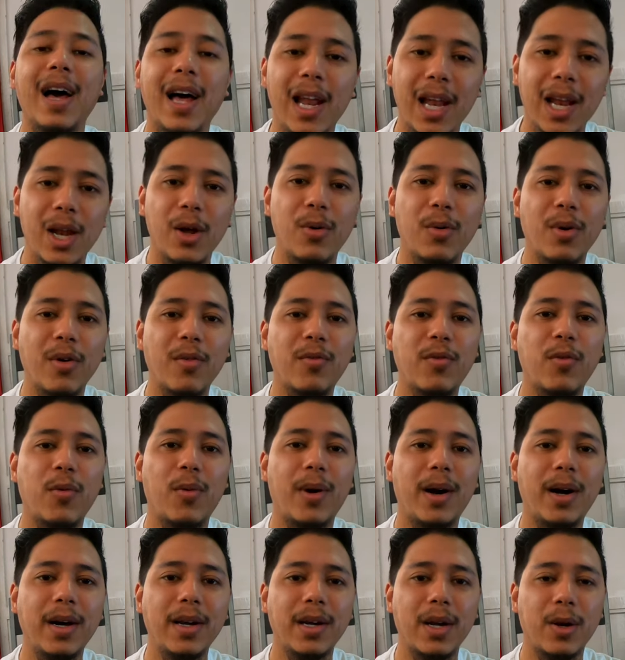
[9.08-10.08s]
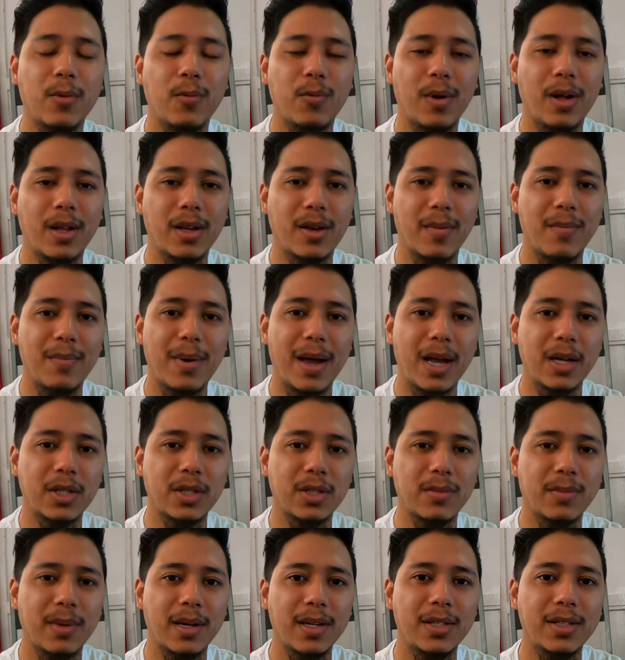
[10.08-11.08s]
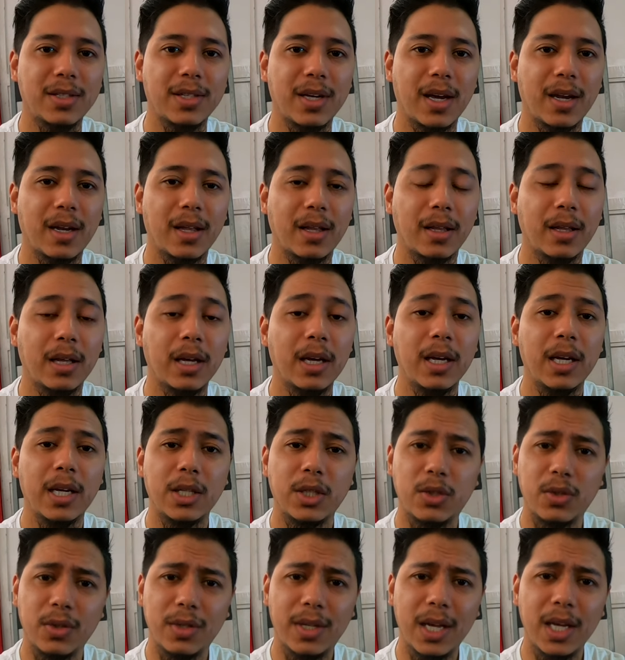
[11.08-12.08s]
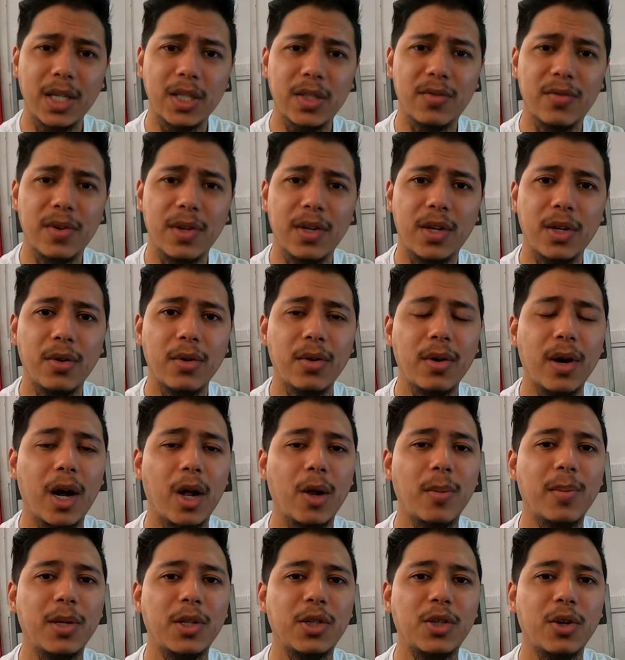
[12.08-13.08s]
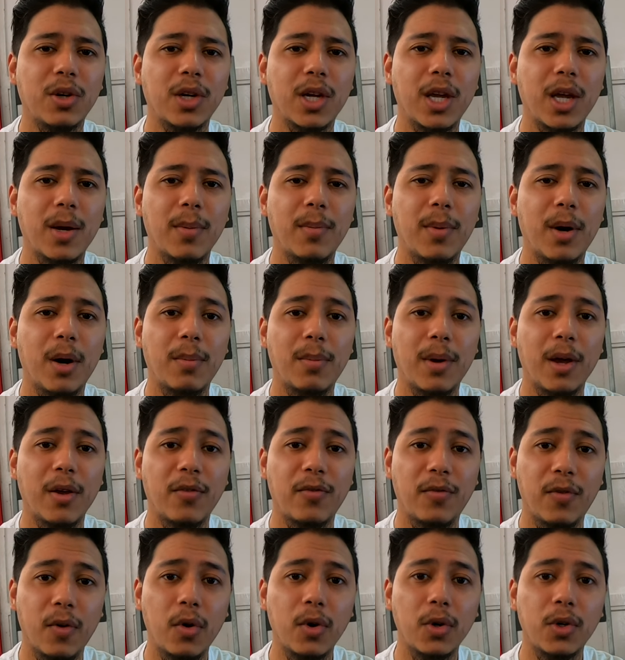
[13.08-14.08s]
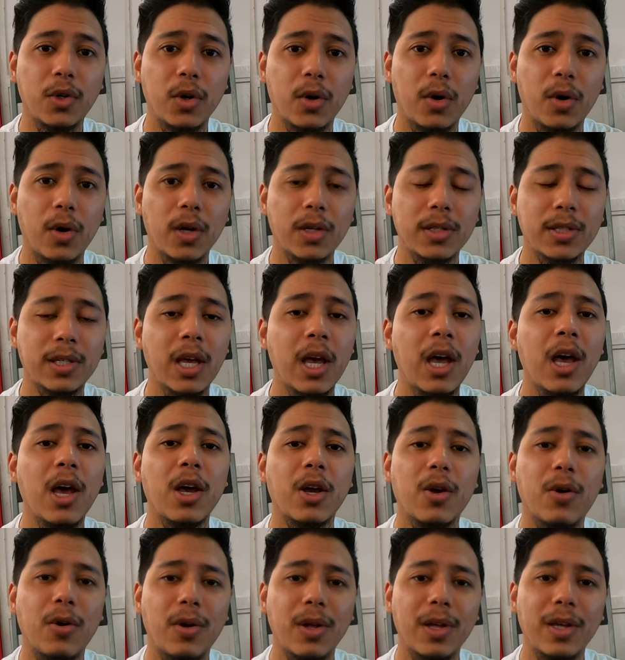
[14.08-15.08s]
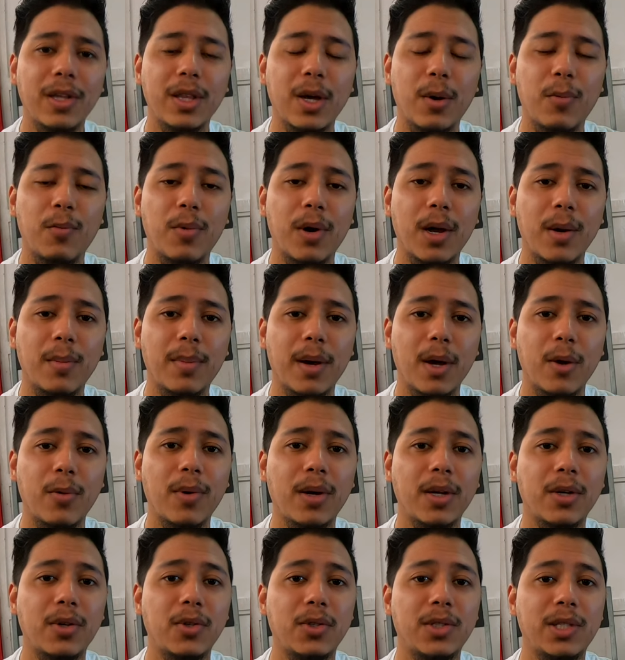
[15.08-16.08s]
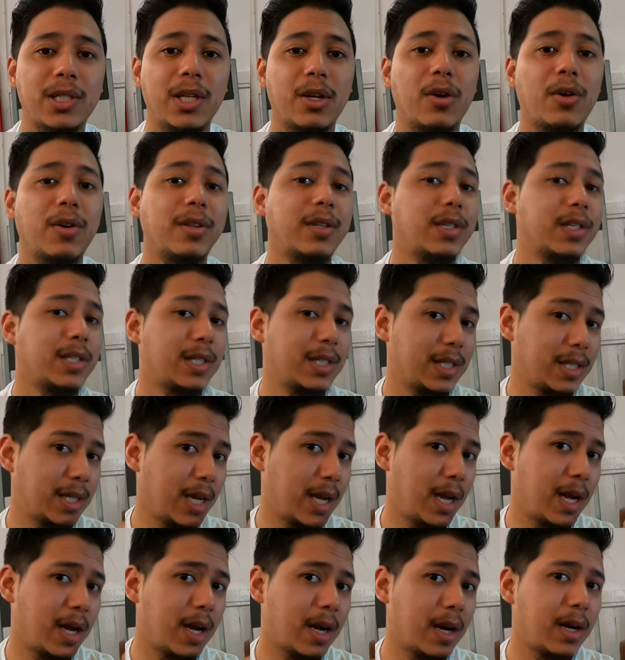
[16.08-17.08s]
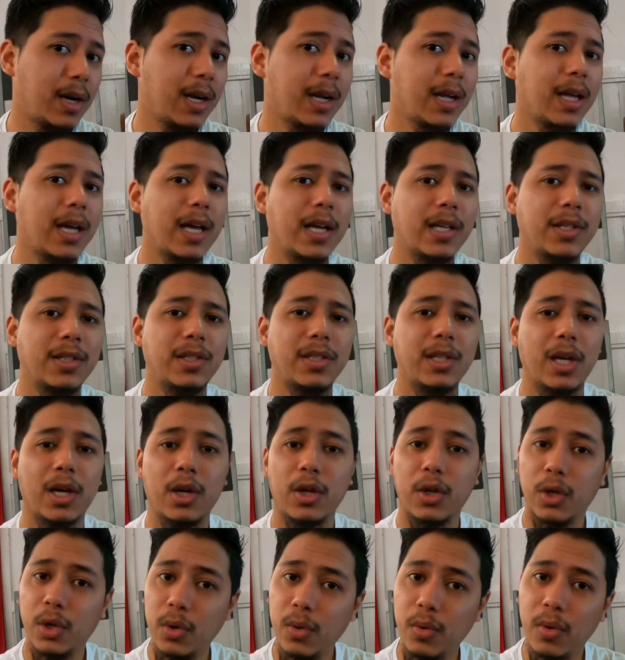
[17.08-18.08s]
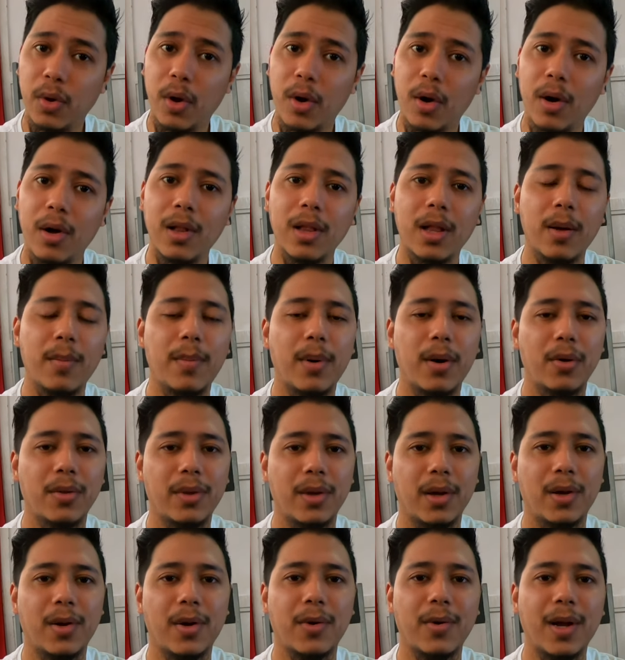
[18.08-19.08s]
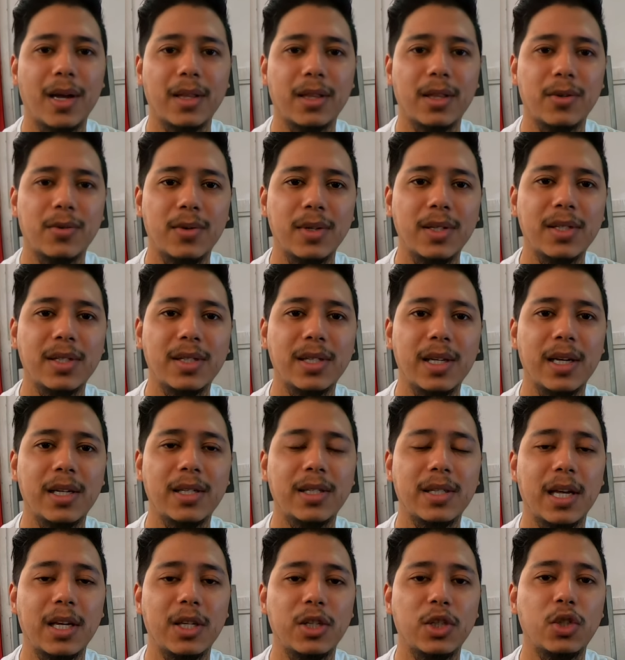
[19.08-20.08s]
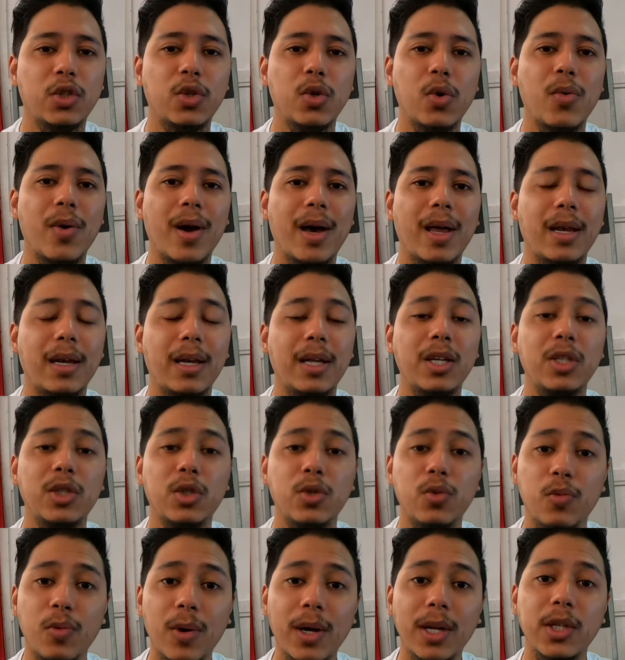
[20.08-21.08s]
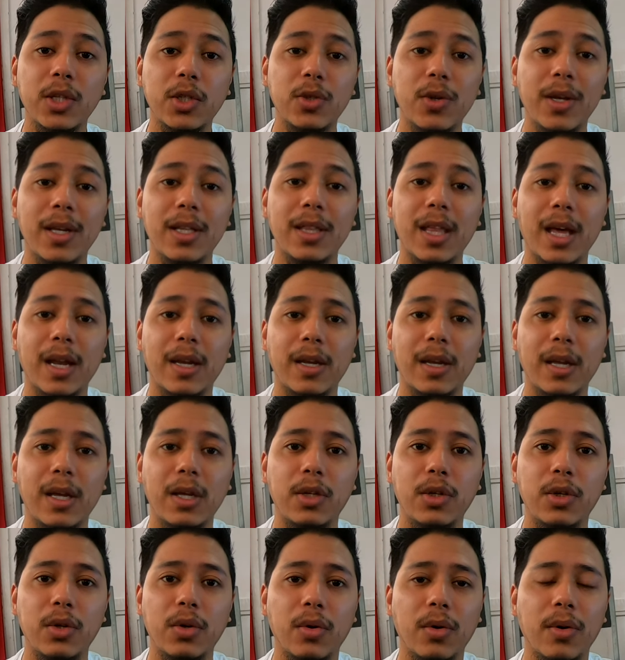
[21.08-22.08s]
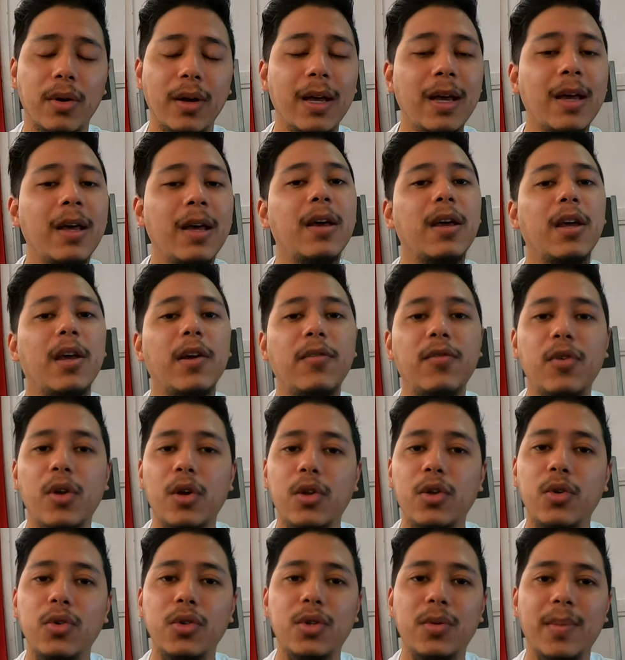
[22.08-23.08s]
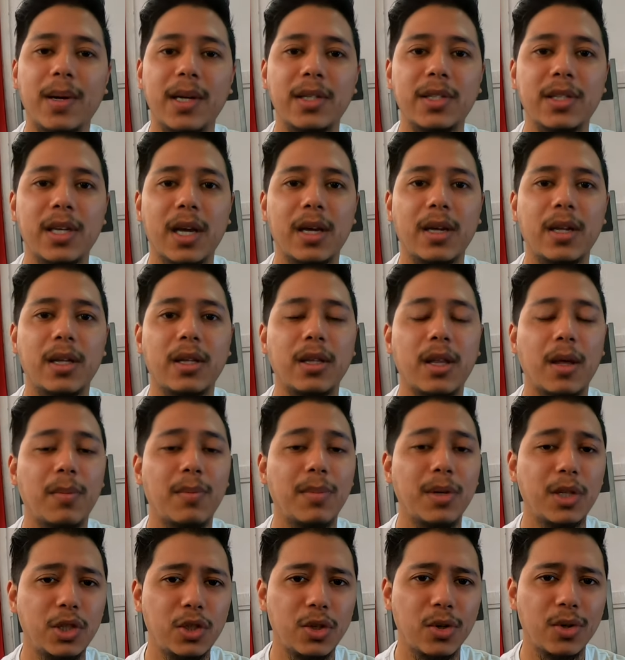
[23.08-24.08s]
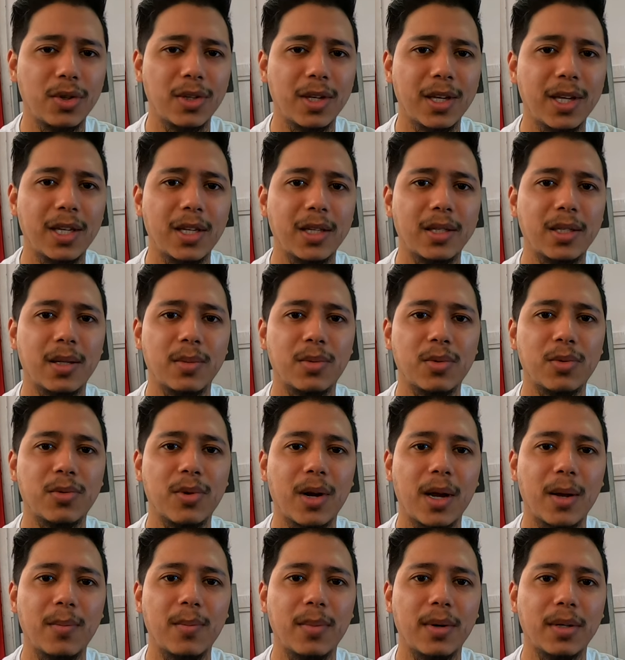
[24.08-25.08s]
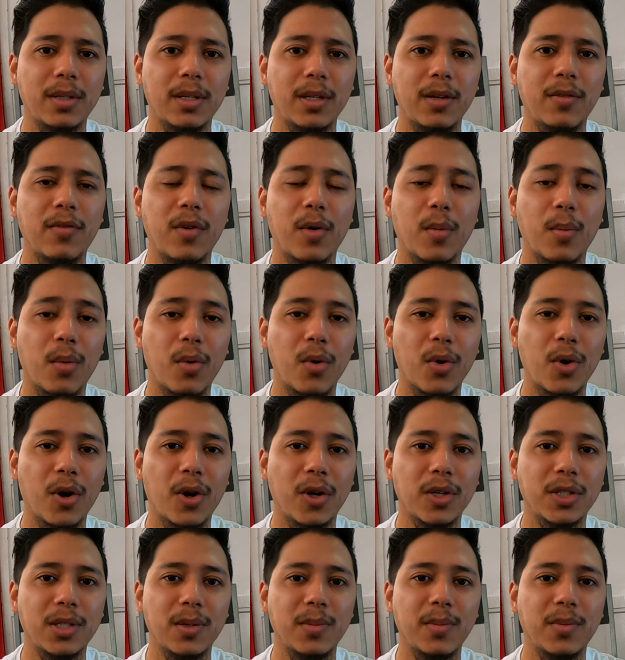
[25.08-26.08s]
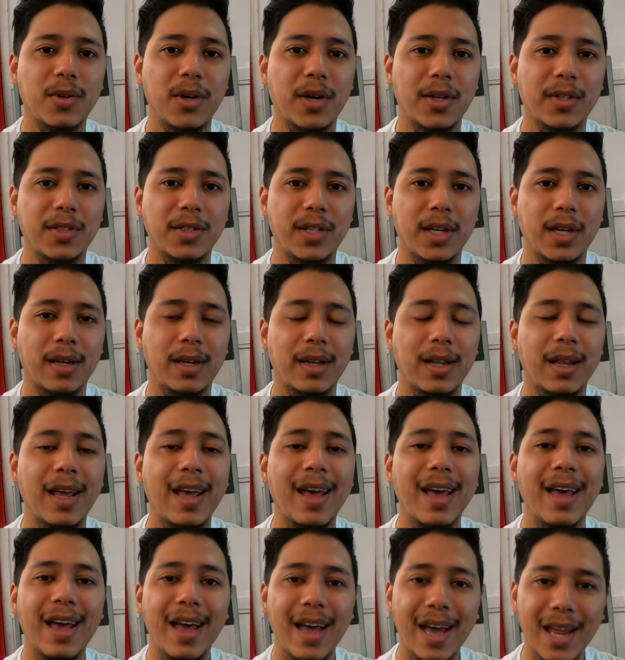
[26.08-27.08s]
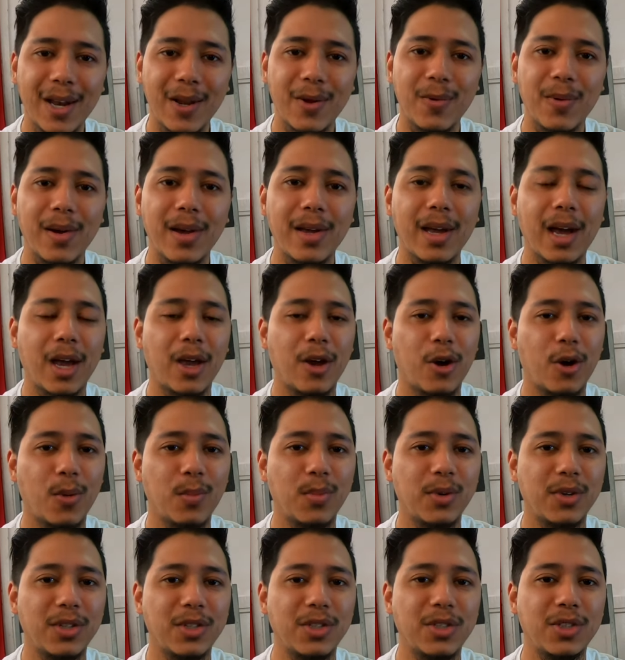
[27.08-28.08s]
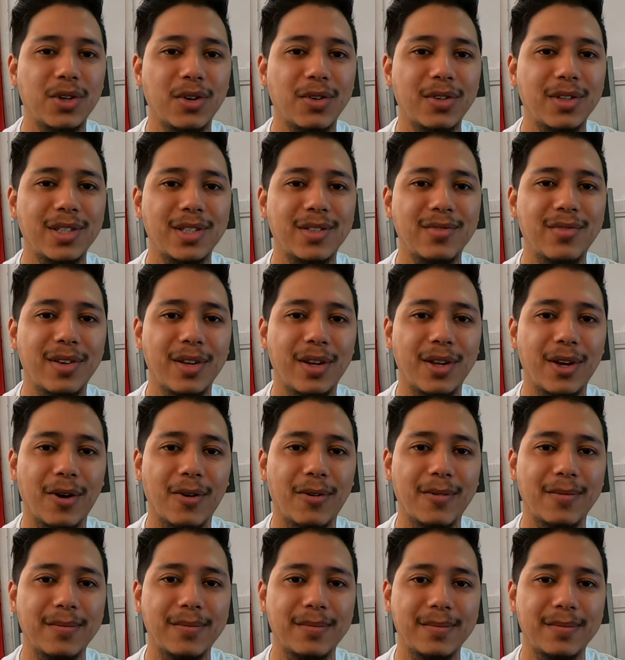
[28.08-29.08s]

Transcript: Hello everyone and welcome back to my channel. In today's video, I'll be talking about my four dogs, calling them one by one to sit on this chair and tell you all about their characteristics and show at least one trick that they do. If you're new to my channel, then be sure to hit the subscribe button for more awesome content. Anyway, I hope you enjoy this video.